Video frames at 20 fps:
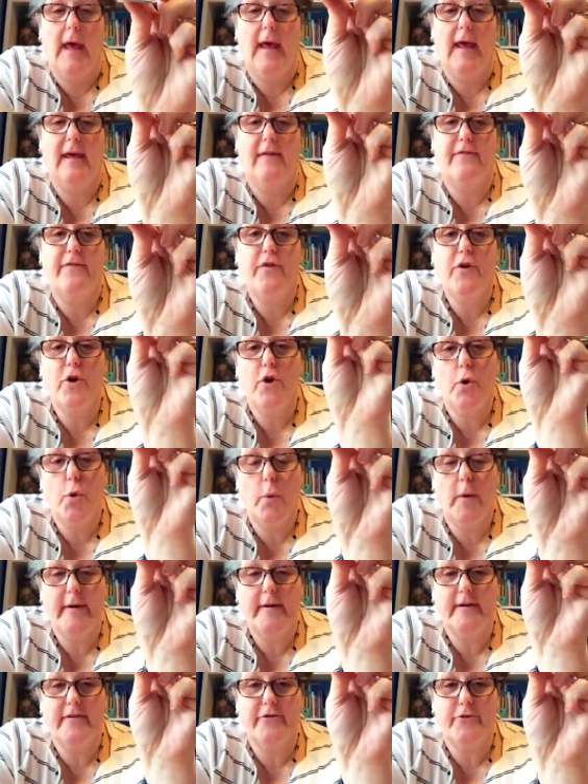If you're
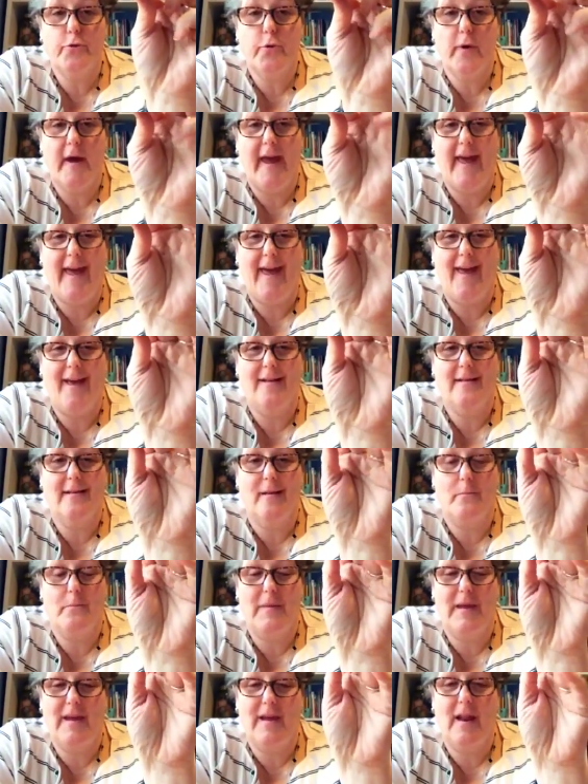going to store eggs
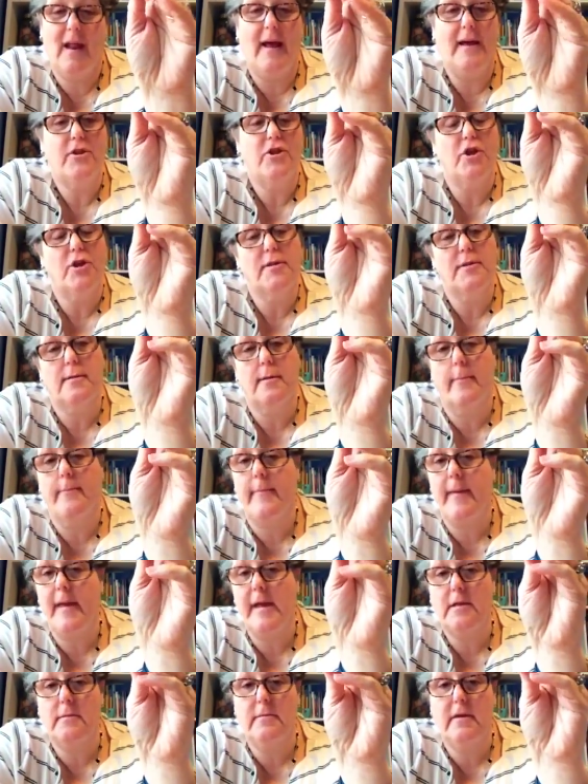and meat, it
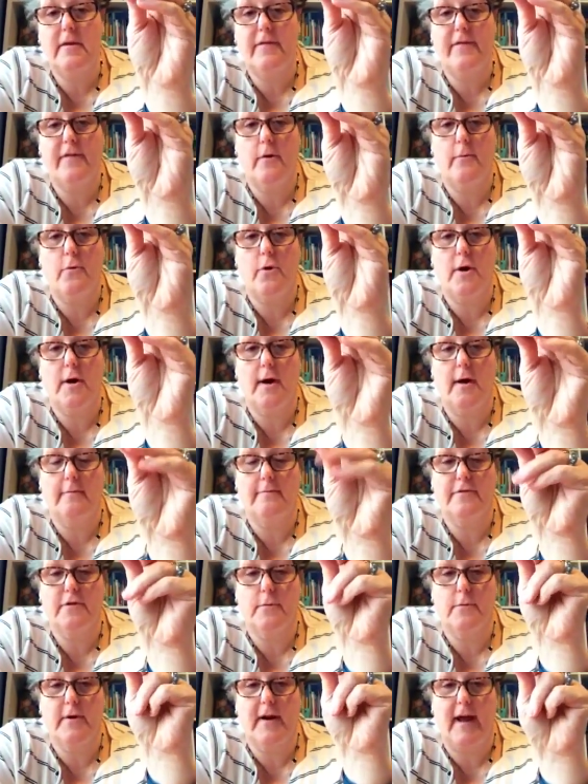makes me feel more
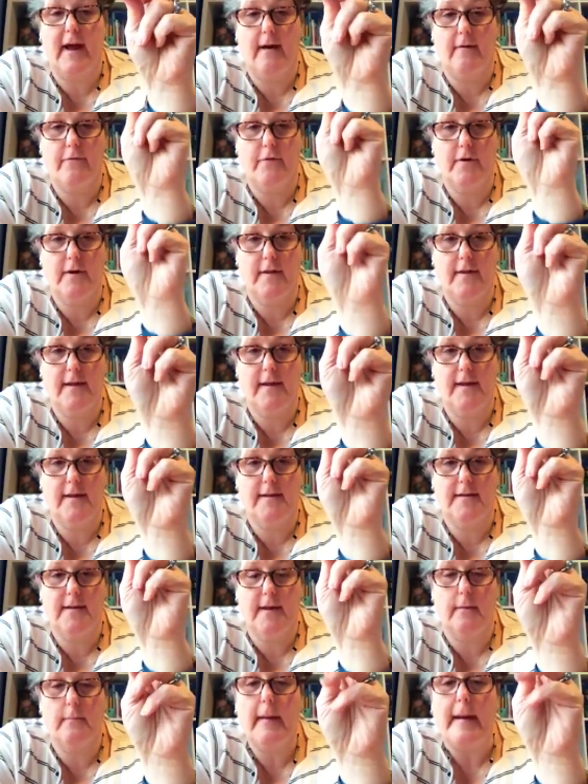comfortable to have one of
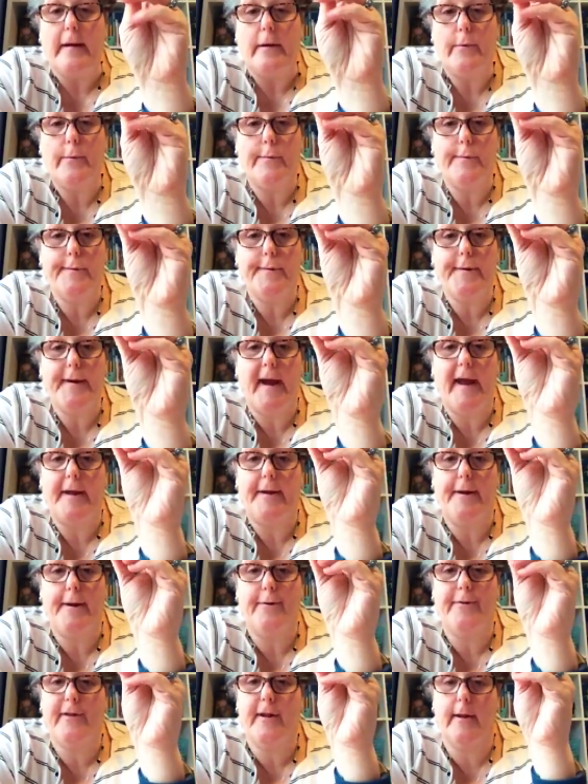these in my cooler and
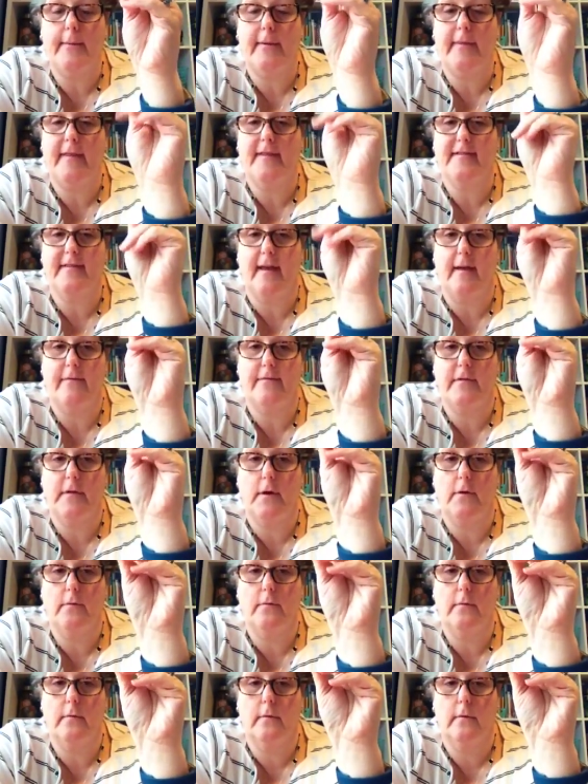know that I'm in the safe
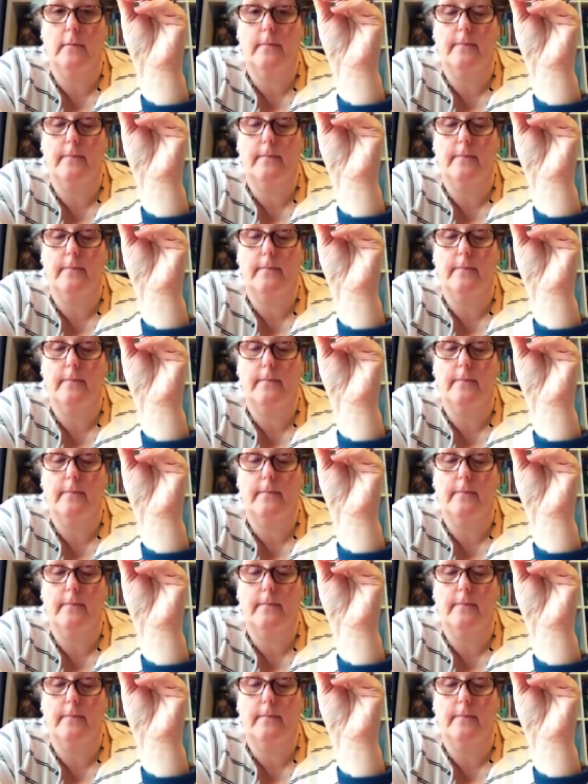zone.